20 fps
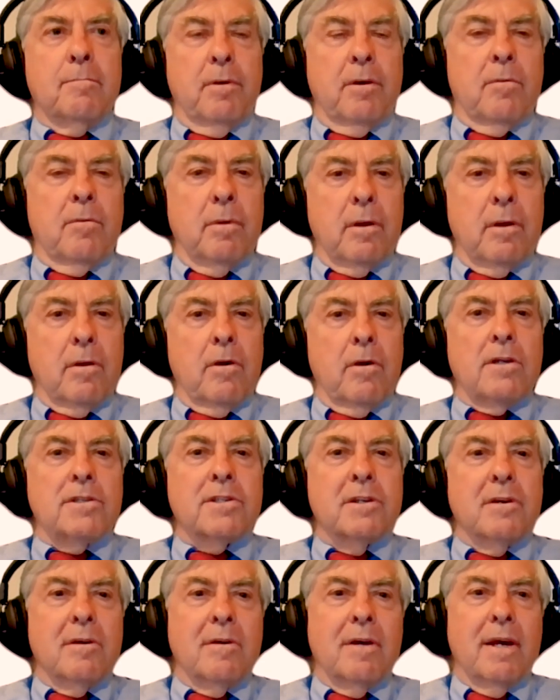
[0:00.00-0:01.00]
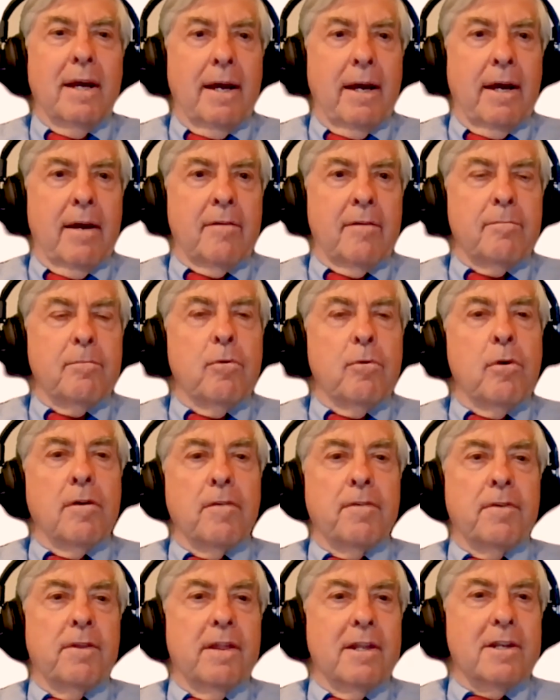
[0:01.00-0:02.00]
but we also have
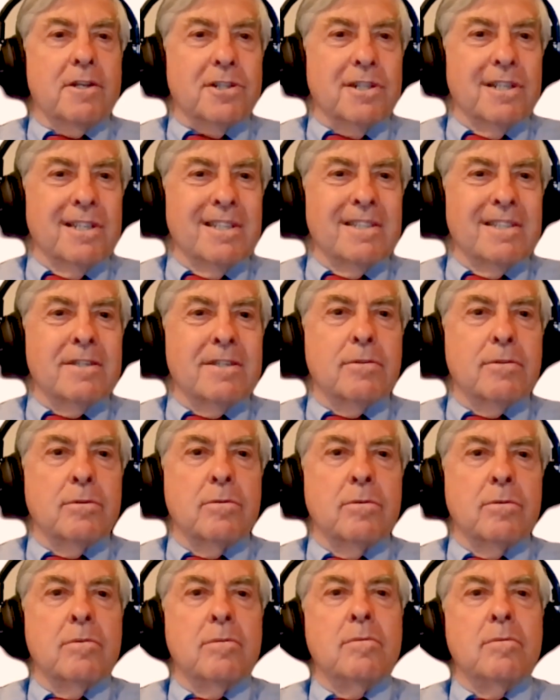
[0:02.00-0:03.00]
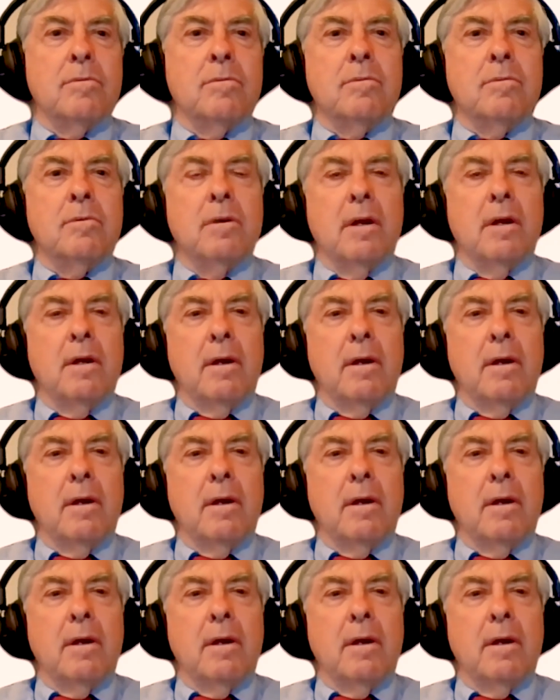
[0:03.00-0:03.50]
more physicians who